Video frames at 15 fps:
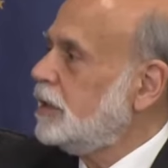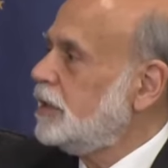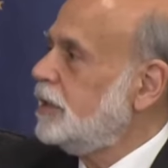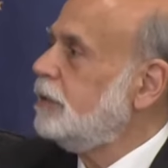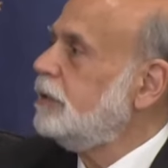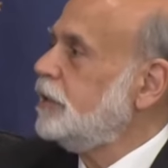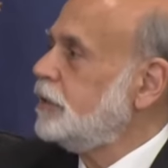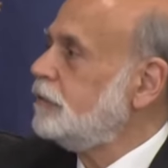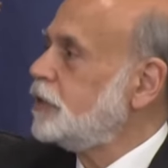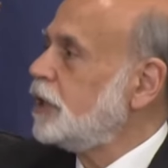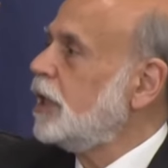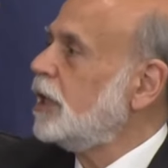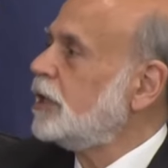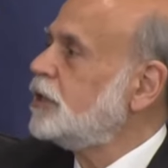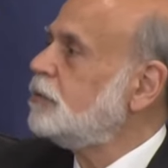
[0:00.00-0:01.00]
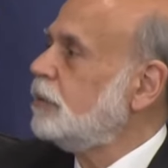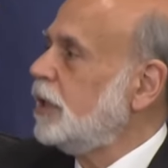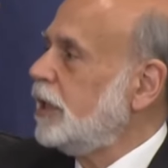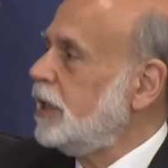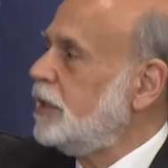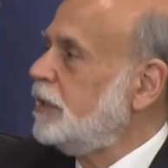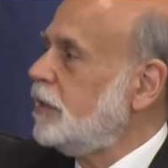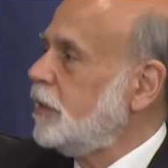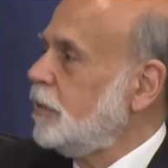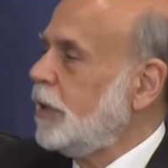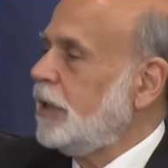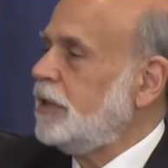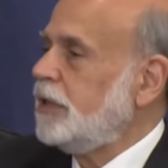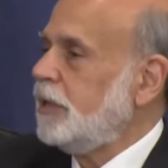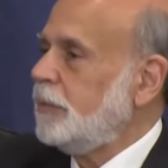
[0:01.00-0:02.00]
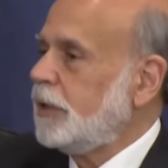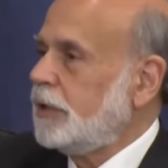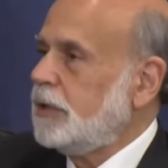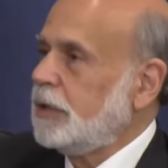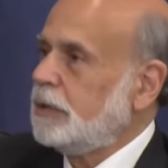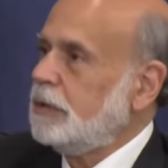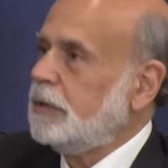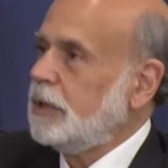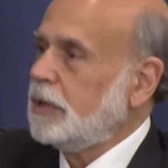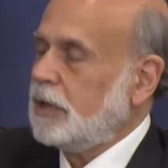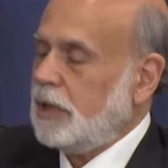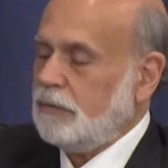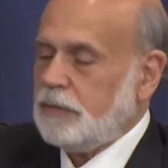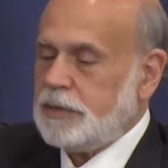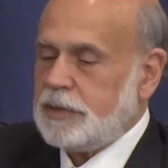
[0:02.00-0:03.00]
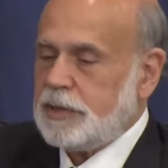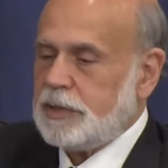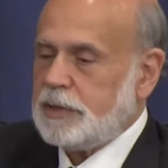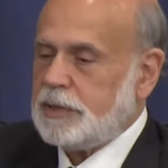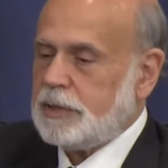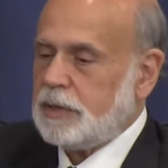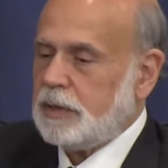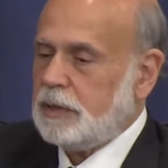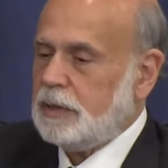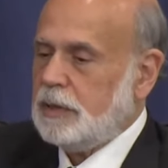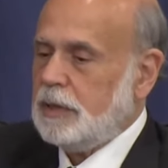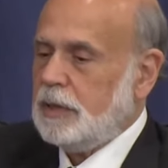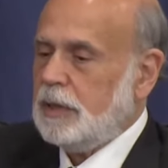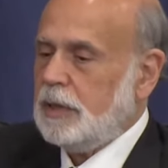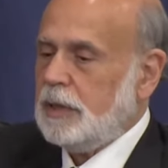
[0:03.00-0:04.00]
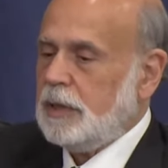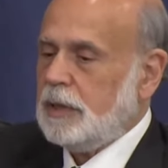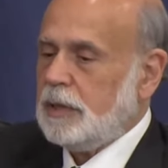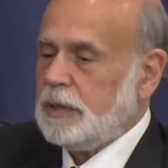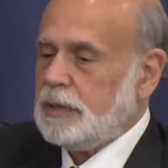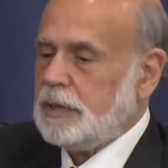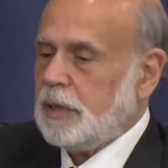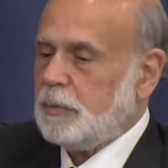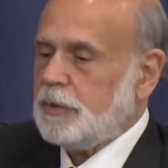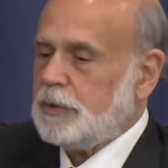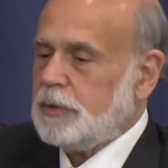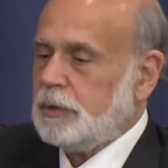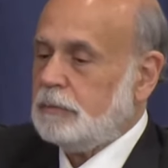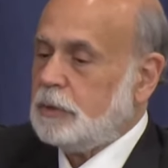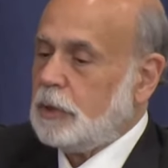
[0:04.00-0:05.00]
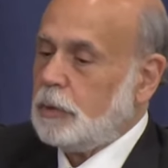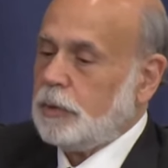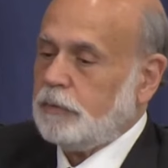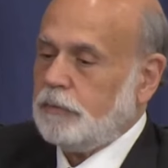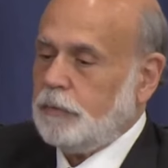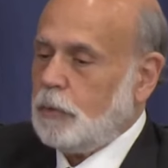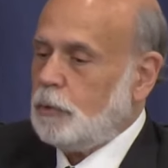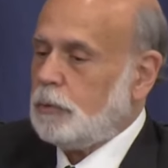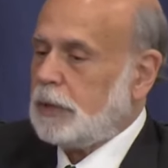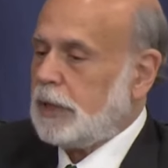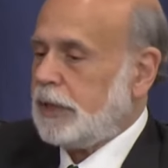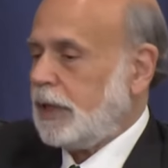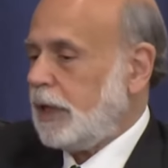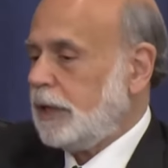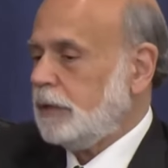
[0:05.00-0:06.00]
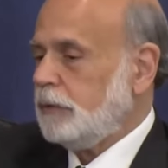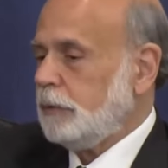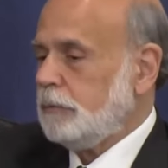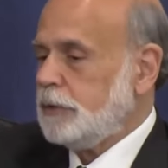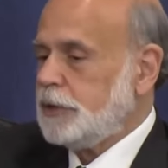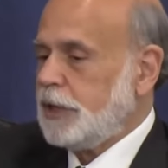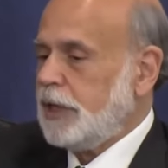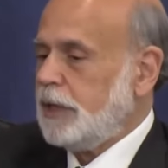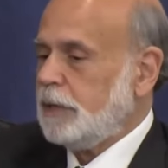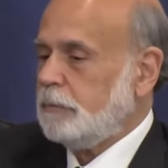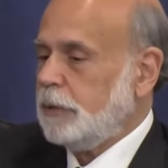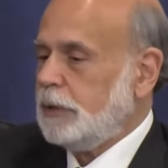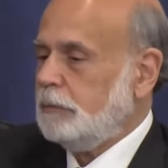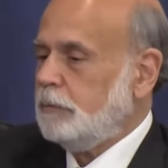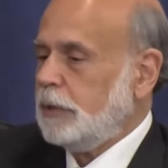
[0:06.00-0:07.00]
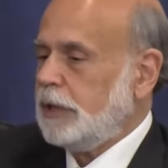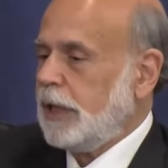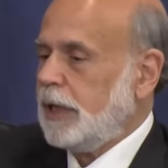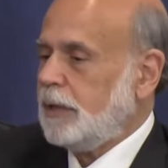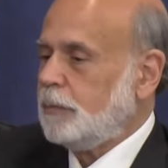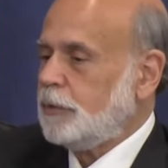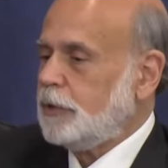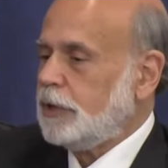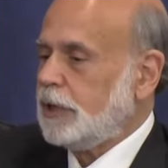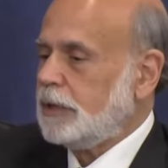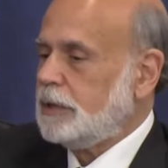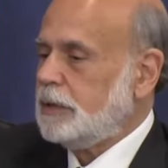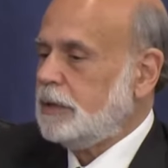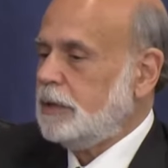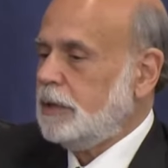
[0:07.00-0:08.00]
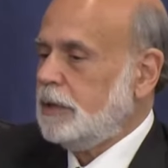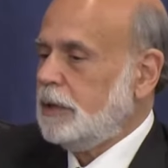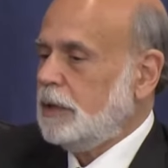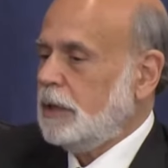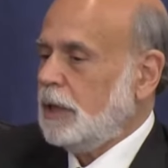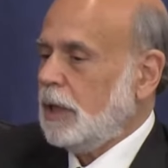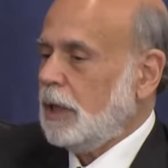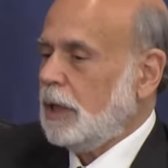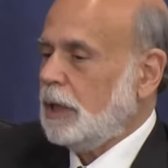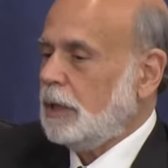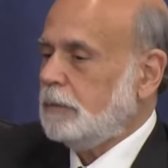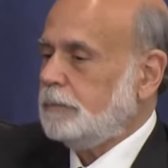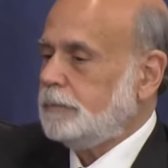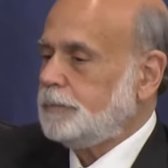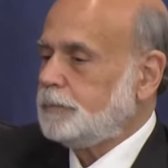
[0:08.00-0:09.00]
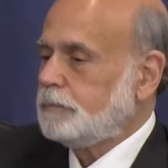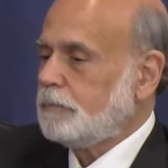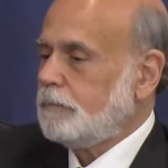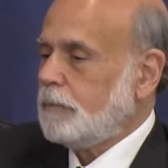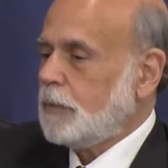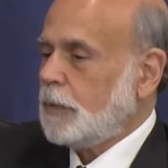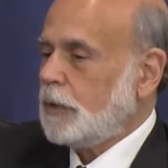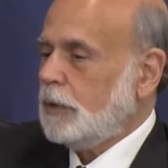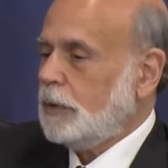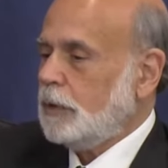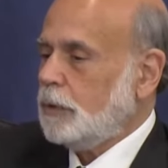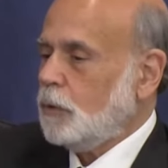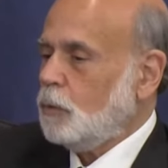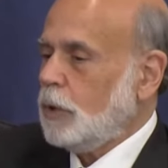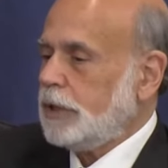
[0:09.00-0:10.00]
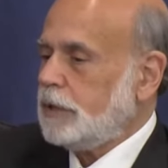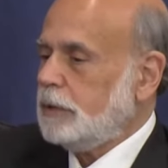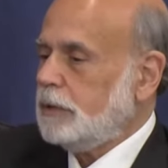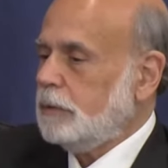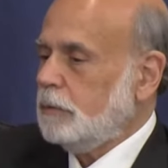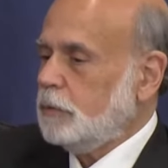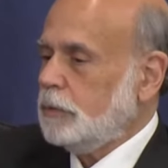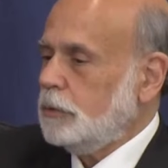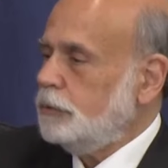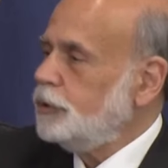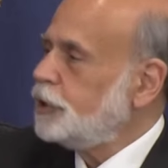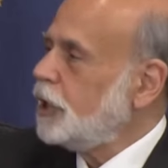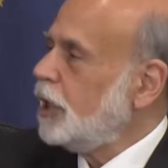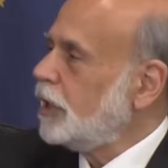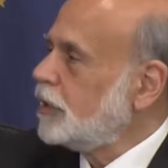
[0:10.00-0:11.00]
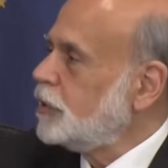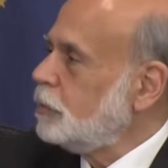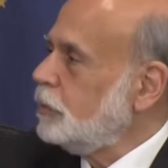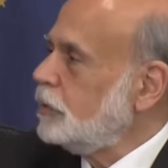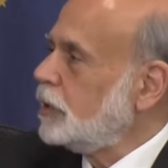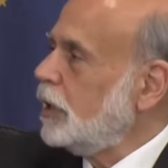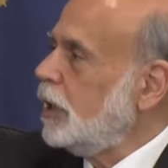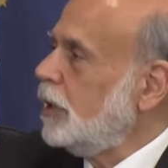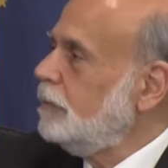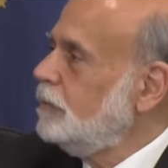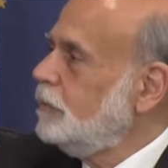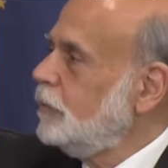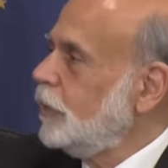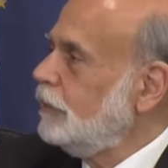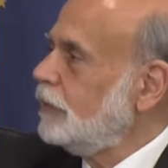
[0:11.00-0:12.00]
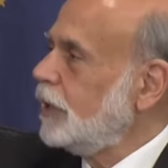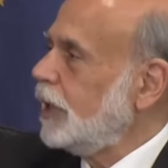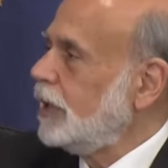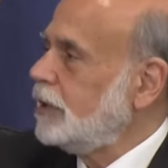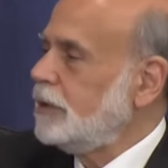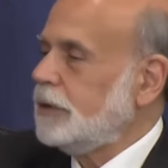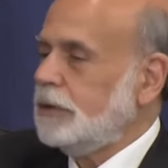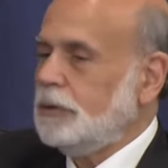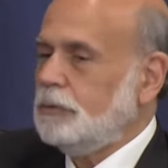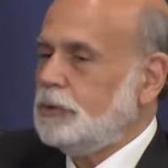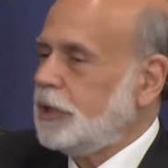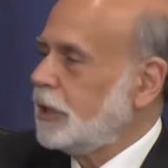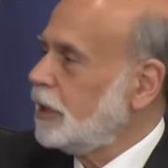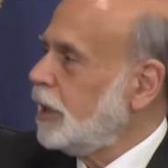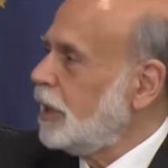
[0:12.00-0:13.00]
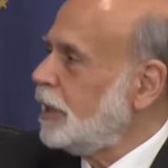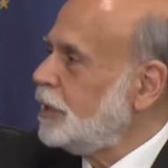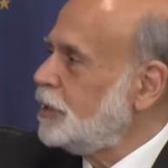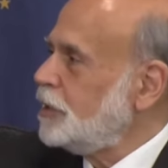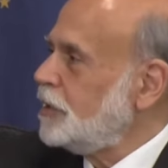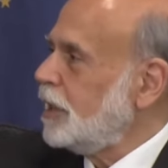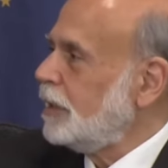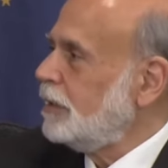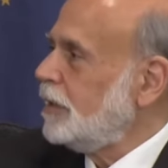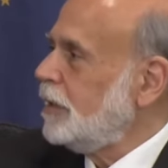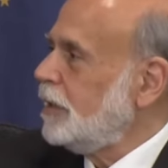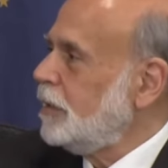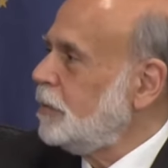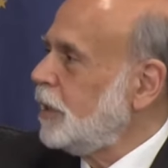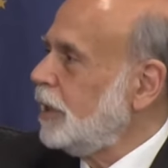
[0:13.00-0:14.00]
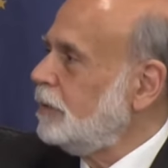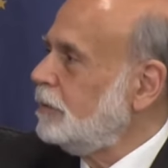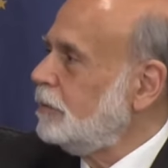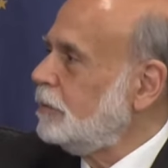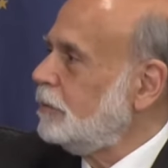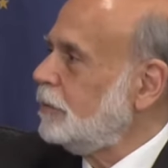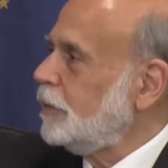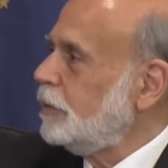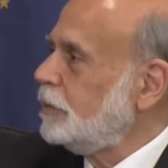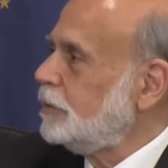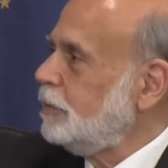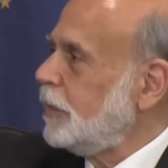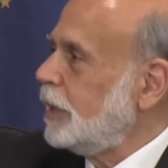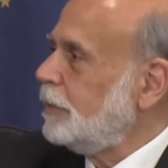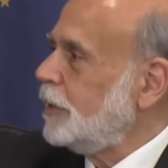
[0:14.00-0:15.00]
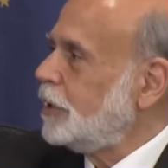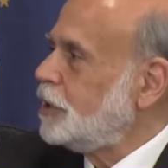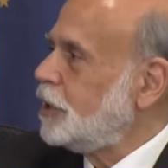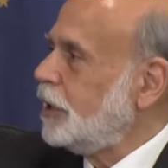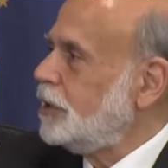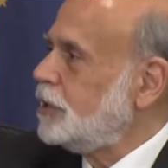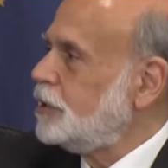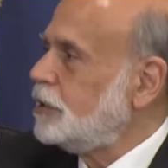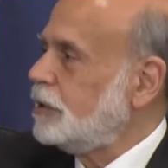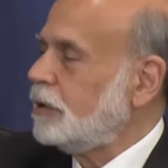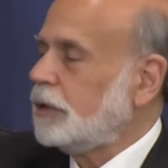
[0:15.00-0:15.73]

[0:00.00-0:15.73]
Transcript: series of shocks related to the pandemic that gave us this this episode. Going forward, I agree with Jay that we can't predict, you know, what new shocks will come. We've got new technologies out there that might, you know, make big changes